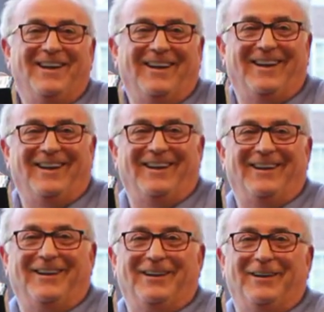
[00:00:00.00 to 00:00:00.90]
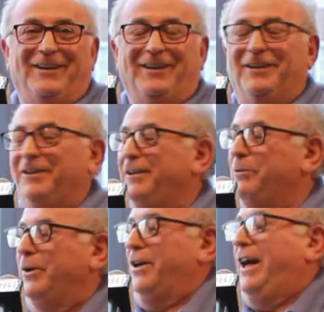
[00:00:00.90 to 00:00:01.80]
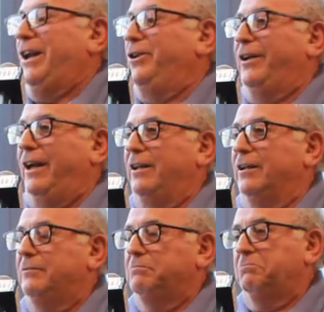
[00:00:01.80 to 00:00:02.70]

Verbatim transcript: we're not educated.